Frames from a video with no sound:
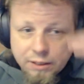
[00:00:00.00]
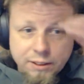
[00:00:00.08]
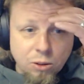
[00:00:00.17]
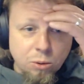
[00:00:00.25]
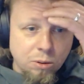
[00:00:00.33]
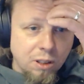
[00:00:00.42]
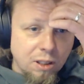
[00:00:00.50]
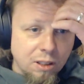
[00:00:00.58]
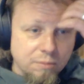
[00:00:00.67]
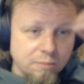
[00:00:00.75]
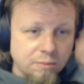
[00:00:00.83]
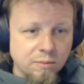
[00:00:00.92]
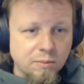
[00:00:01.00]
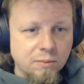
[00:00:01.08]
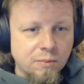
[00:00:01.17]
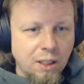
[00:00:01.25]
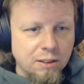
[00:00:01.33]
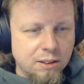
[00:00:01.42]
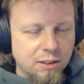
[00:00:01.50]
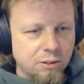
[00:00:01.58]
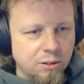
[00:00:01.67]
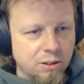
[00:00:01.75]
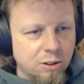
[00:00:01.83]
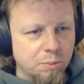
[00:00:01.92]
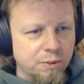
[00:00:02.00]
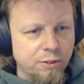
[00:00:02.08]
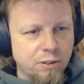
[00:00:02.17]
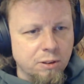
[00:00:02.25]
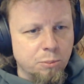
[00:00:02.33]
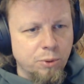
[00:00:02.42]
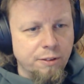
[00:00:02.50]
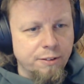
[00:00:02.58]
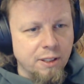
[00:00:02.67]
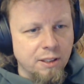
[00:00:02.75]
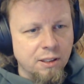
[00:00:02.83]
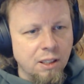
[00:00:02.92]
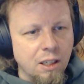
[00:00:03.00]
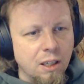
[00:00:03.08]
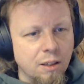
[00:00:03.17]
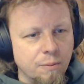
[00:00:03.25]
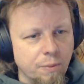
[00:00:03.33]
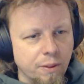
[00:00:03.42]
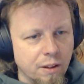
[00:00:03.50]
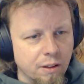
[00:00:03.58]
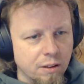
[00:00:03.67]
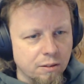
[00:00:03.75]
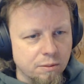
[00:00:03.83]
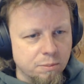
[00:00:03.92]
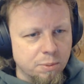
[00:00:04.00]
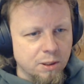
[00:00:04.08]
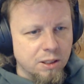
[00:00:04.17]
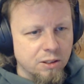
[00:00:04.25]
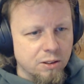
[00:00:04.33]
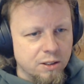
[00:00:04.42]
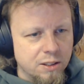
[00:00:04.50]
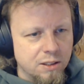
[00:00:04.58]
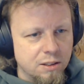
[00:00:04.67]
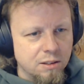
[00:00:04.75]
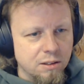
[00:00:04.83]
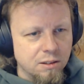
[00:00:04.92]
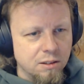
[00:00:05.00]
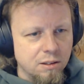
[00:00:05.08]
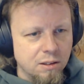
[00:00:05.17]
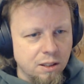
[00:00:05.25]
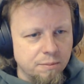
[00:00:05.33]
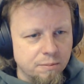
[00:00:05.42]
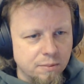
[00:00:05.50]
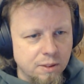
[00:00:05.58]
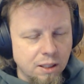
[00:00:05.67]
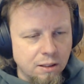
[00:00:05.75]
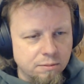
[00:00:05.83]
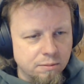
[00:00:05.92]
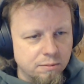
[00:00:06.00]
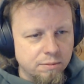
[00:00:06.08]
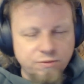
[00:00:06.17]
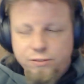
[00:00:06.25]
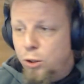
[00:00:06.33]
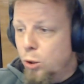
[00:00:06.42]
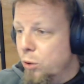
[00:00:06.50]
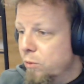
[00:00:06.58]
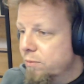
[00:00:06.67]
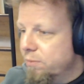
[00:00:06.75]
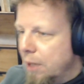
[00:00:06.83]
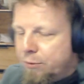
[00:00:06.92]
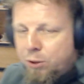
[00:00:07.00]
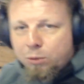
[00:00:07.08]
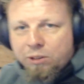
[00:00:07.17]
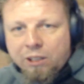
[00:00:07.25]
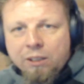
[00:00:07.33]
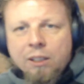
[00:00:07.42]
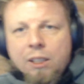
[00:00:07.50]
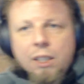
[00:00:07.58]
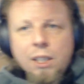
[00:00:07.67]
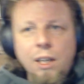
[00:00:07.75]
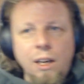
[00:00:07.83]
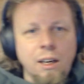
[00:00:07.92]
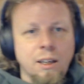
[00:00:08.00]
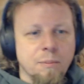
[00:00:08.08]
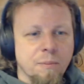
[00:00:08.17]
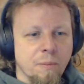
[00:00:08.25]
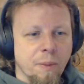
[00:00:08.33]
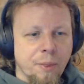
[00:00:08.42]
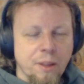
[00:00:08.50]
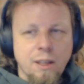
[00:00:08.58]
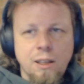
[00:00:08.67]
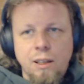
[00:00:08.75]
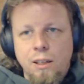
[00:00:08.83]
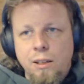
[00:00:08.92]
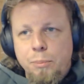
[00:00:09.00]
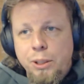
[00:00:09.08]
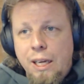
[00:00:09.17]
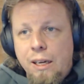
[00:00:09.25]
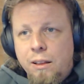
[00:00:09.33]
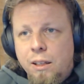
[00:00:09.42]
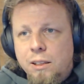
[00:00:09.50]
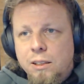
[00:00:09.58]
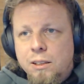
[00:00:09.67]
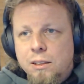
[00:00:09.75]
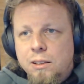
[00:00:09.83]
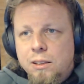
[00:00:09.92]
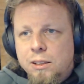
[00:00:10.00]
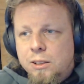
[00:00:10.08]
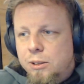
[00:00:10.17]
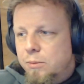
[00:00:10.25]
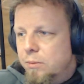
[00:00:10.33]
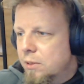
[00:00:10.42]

so that's going to be very brief then, because I flew everywhere. But yeah, I think the